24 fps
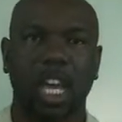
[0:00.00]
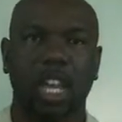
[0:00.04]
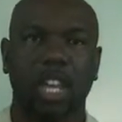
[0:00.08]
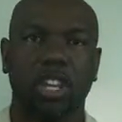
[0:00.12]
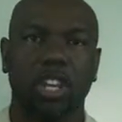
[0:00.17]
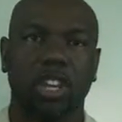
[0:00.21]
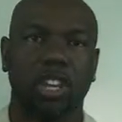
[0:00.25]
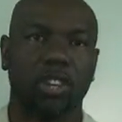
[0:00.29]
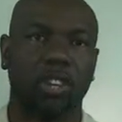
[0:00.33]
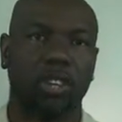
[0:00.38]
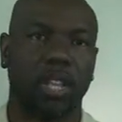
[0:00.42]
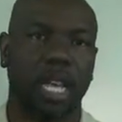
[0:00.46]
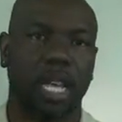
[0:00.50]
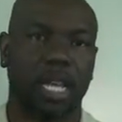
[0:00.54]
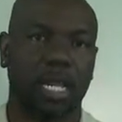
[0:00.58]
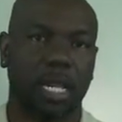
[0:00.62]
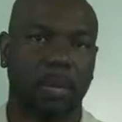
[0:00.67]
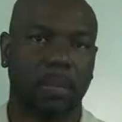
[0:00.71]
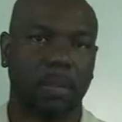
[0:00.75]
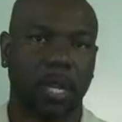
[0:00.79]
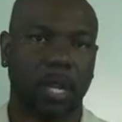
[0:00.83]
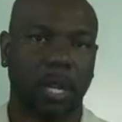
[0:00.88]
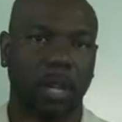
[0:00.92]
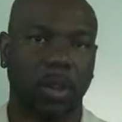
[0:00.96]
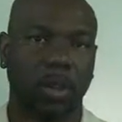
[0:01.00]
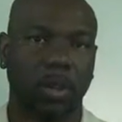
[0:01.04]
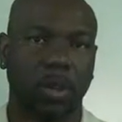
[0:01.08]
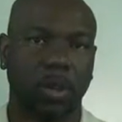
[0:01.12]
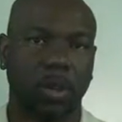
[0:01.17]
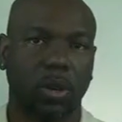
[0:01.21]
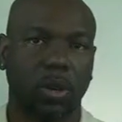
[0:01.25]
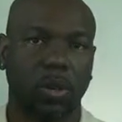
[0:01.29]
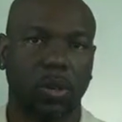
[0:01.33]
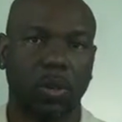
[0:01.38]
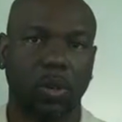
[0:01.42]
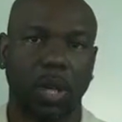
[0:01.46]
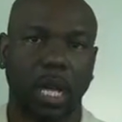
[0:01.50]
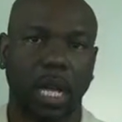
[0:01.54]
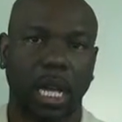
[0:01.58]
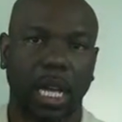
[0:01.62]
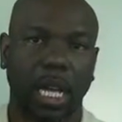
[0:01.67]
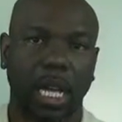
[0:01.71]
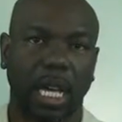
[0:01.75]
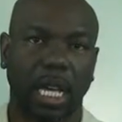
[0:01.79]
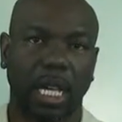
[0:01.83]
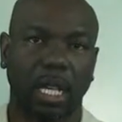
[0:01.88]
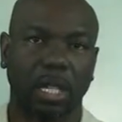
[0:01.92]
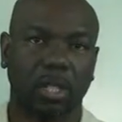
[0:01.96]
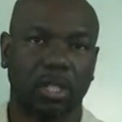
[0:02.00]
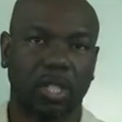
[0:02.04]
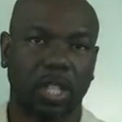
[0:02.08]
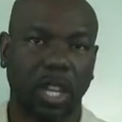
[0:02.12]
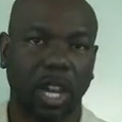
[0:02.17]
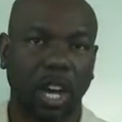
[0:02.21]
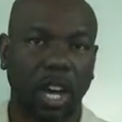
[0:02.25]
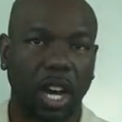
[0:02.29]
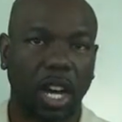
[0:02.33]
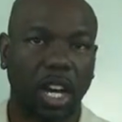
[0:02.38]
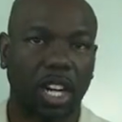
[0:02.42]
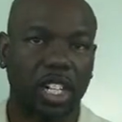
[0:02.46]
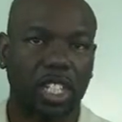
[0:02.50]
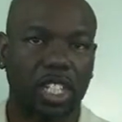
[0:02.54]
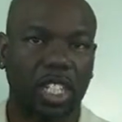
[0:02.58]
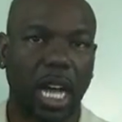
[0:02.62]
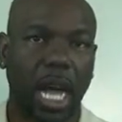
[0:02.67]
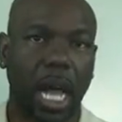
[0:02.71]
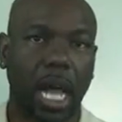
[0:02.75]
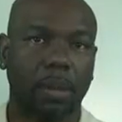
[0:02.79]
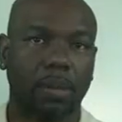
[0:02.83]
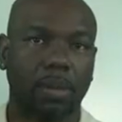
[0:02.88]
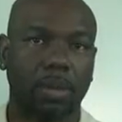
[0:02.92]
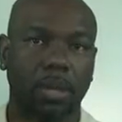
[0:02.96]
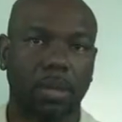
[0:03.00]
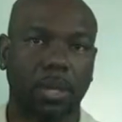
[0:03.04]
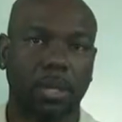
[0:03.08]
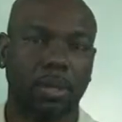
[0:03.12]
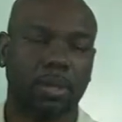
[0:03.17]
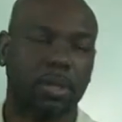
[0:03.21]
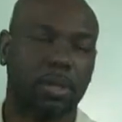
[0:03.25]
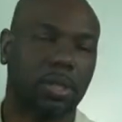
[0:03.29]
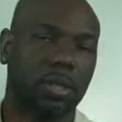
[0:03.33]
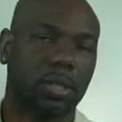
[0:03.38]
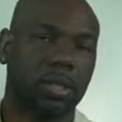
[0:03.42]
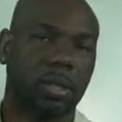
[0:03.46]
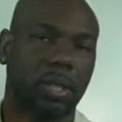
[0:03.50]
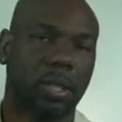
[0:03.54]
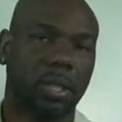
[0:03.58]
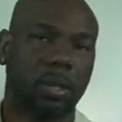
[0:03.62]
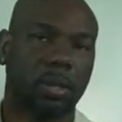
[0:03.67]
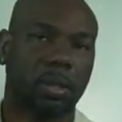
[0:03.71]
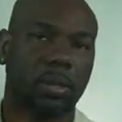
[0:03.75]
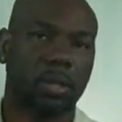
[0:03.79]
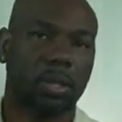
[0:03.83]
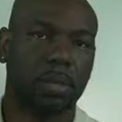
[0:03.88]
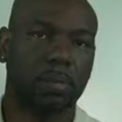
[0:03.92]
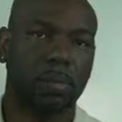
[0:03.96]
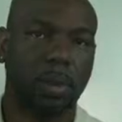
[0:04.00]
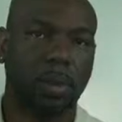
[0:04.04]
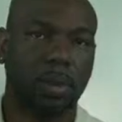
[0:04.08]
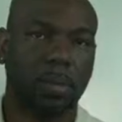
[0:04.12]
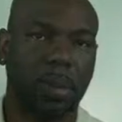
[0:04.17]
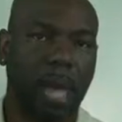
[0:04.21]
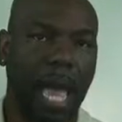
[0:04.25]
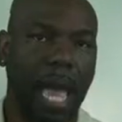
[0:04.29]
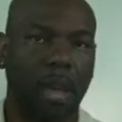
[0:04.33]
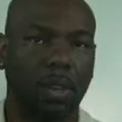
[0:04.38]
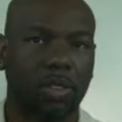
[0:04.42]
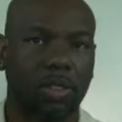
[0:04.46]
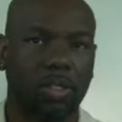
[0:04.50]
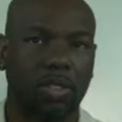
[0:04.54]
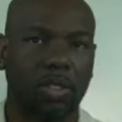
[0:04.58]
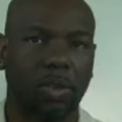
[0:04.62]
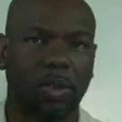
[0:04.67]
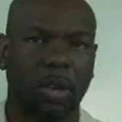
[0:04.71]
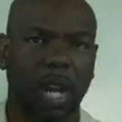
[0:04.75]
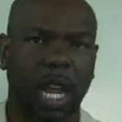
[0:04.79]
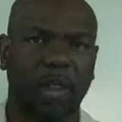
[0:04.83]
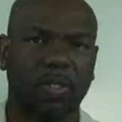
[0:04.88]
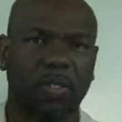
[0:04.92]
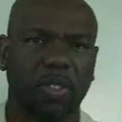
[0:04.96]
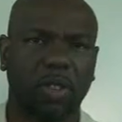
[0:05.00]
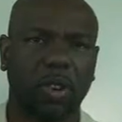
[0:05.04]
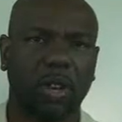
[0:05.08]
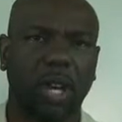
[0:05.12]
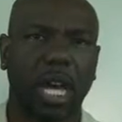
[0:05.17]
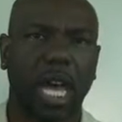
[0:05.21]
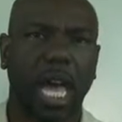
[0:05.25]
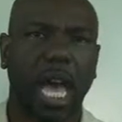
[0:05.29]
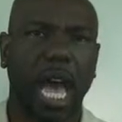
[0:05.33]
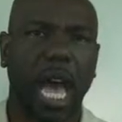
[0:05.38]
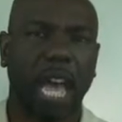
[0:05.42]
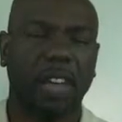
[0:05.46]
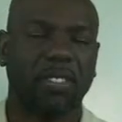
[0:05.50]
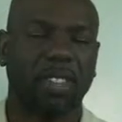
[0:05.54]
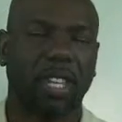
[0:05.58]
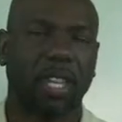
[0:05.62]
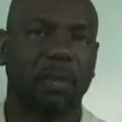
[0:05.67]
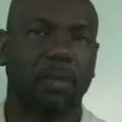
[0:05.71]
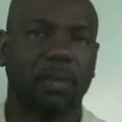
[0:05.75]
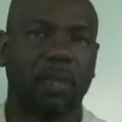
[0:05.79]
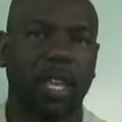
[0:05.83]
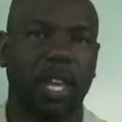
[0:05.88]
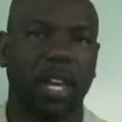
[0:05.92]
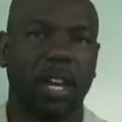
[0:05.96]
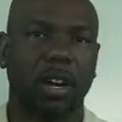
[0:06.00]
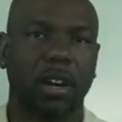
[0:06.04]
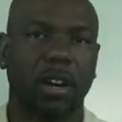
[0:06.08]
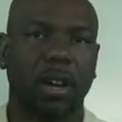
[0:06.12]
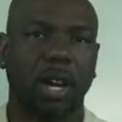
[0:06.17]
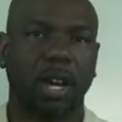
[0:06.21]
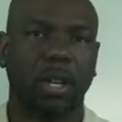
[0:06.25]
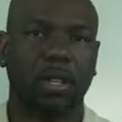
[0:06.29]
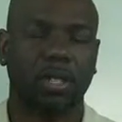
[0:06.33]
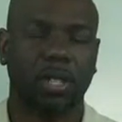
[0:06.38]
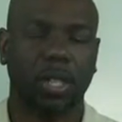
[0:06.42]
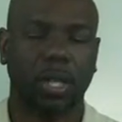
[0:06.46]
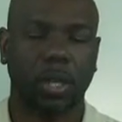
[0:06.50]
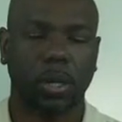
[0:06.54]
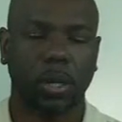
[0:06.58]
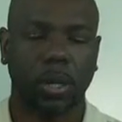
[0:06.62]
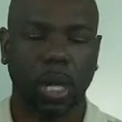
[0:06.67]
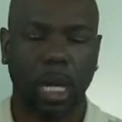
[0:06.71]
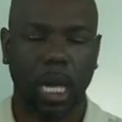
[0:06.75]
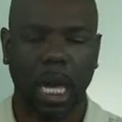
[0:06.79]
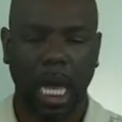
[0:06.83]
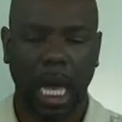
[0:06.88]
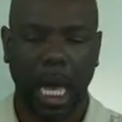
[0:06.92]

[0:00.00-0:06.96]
You can do that at some of the local cigar shops or smoke houses or whatever. I've seen them there also.